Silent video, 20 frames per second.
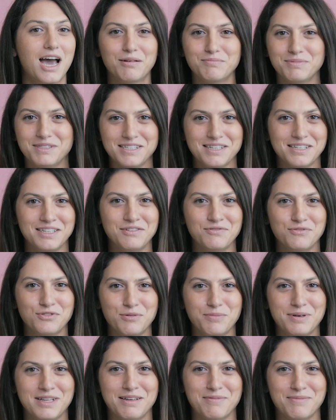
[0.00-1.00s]
I'm Celine
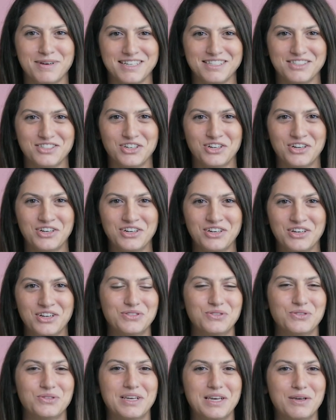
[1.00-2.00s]
from
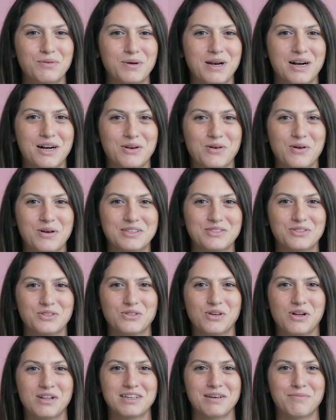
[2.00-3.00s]
Elementor. Today we are going to
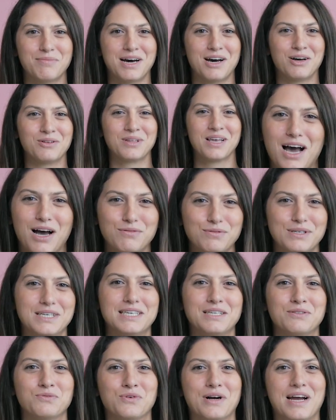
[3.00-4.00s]
talk about how we
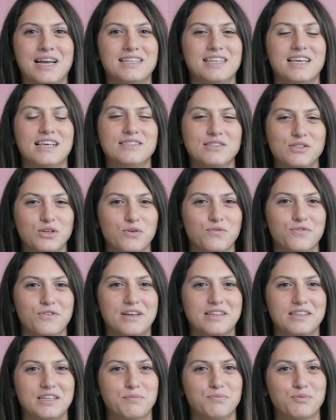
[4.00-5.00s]
can write
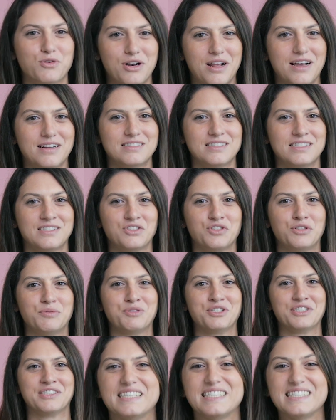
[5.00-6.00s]
SEO-friendly product
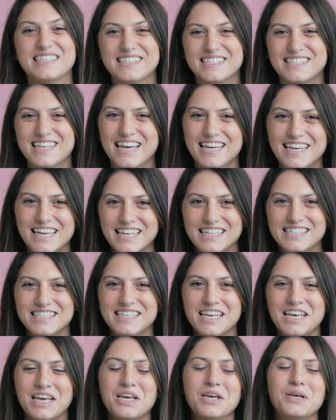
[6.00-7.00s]
descriptions in
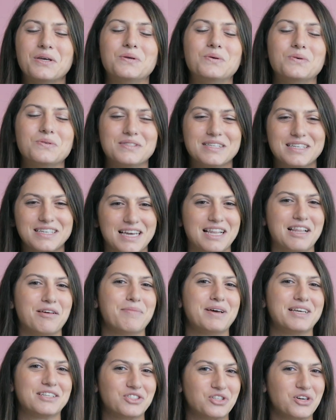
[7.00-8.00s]
seconds using
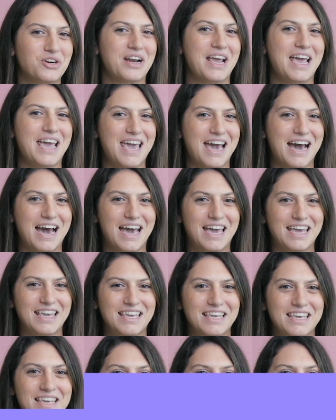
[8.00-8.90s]
Elementor AI.